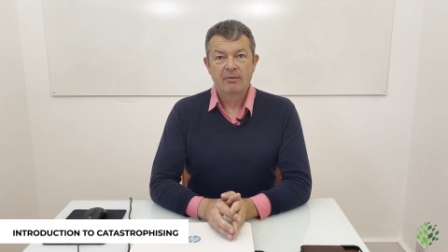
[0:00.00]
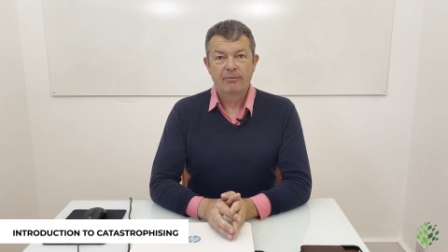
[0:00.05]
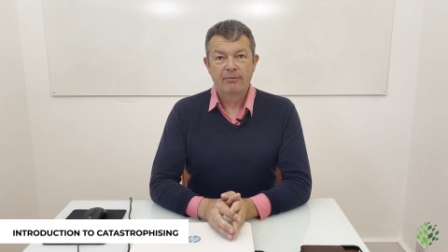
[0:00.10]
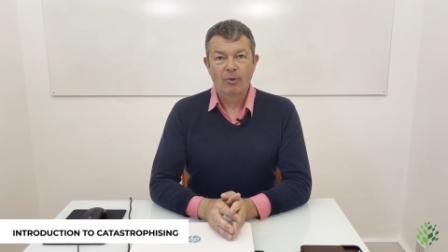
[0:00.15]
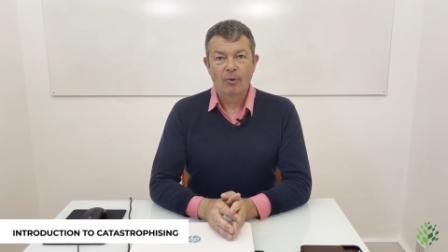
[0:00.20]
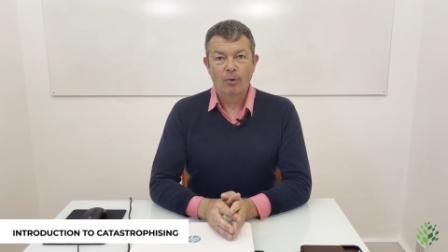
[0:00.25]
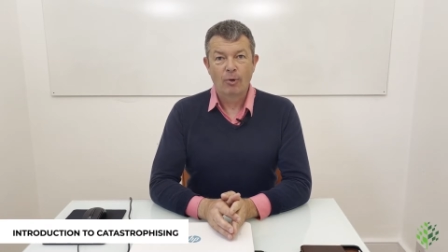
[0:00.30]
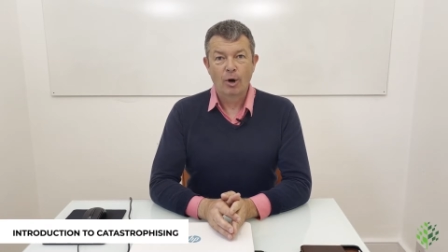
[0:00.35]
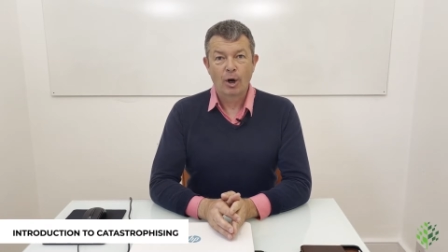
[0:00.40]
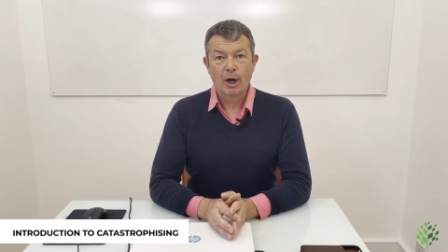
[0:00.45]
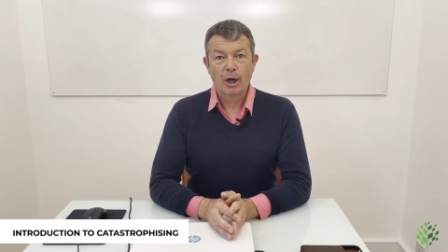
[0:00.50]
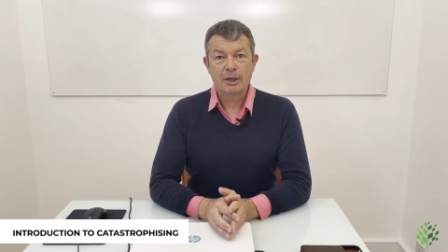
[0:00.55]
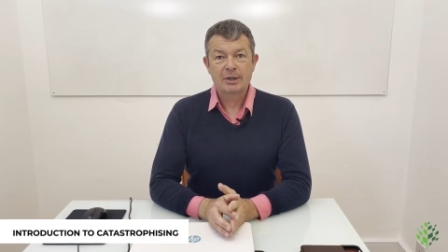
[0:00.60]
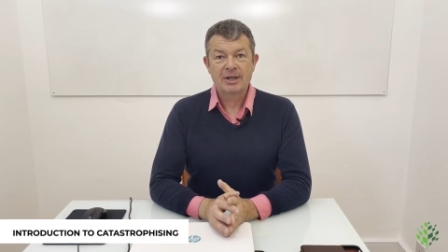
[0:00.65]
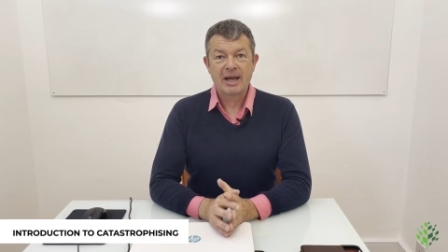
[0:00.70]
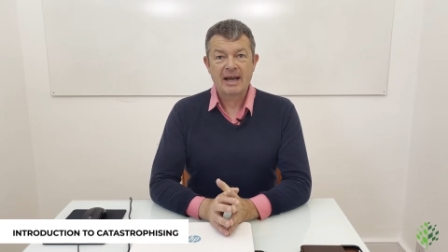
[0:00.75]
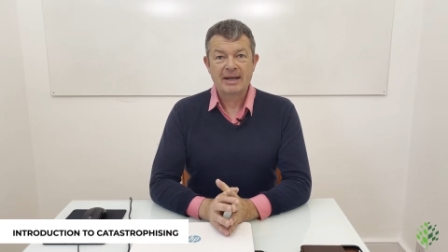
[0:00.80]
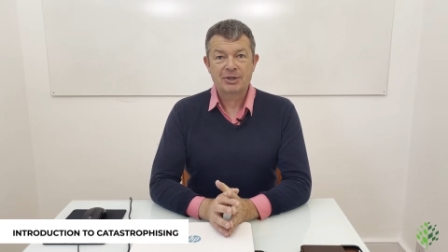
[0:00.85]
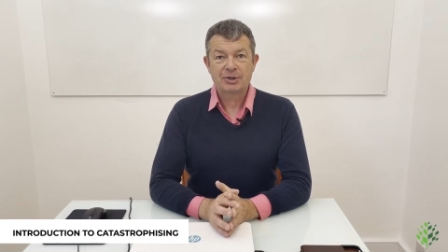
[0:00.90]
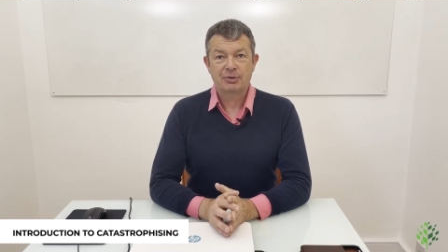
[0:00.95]
for
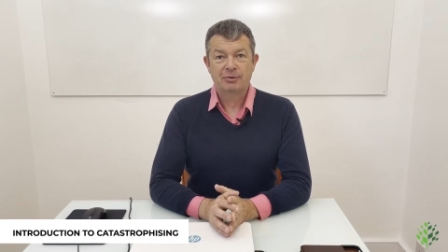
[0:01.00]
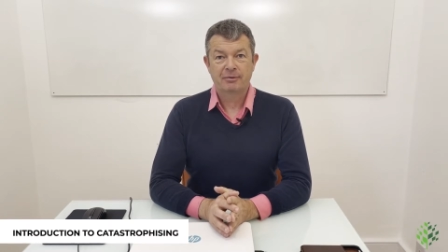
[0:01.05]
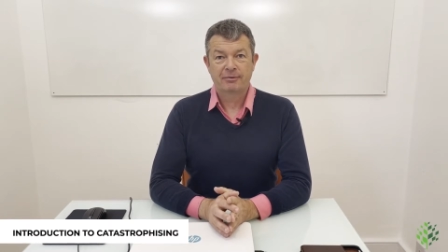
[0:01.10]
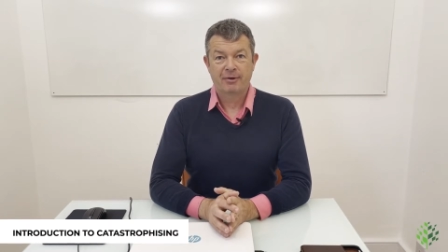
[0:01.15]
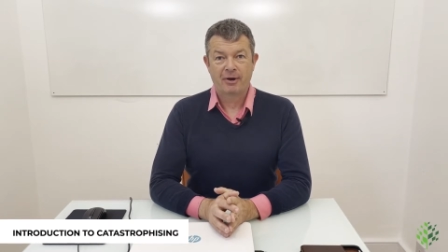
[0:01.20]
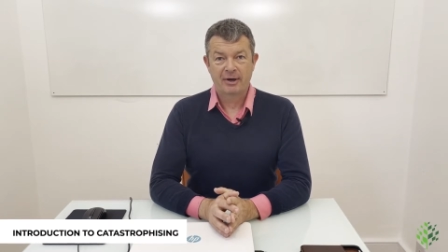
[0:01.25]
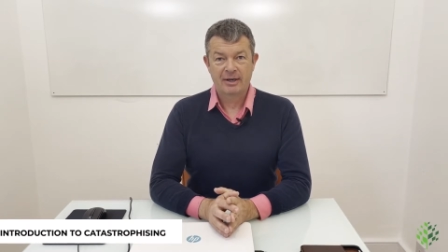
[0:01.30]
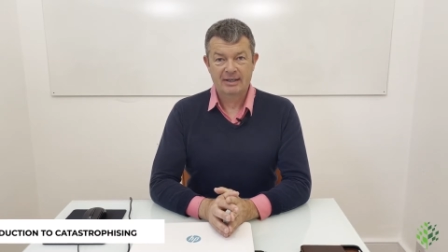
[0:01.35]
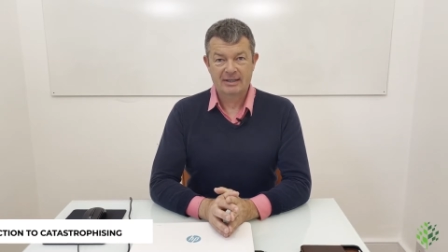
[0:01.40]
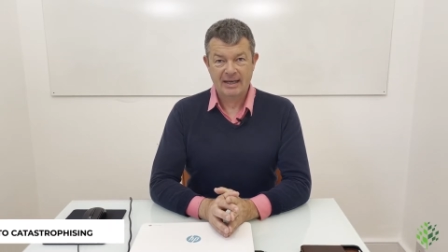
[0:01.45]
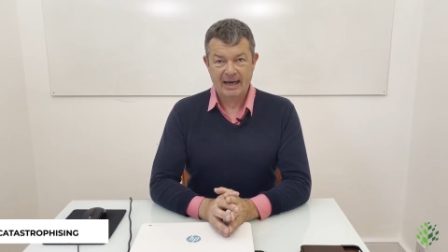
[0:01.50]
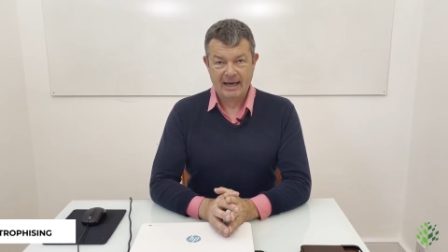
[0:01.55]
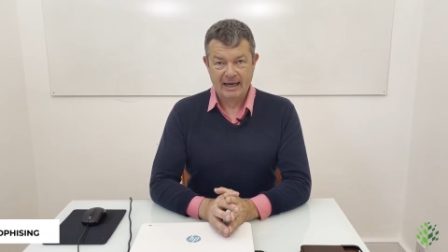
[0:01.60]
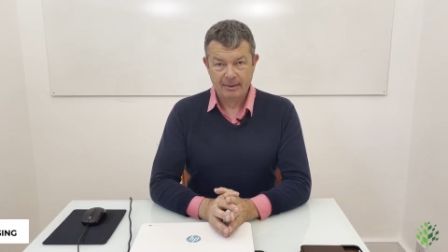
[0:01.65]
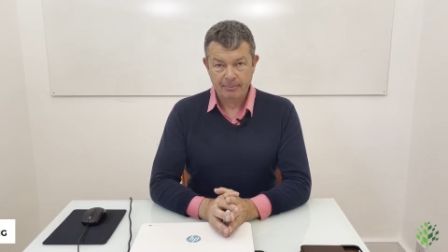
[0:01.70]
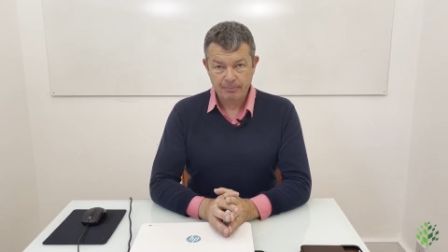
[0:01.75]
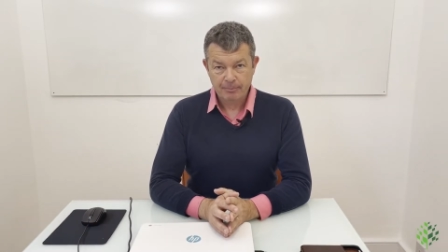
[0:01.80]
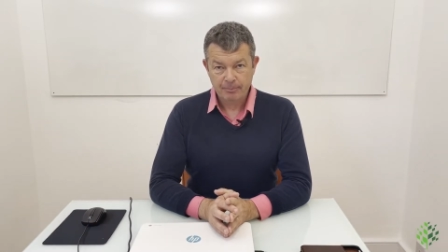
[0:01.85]
catastrophizing.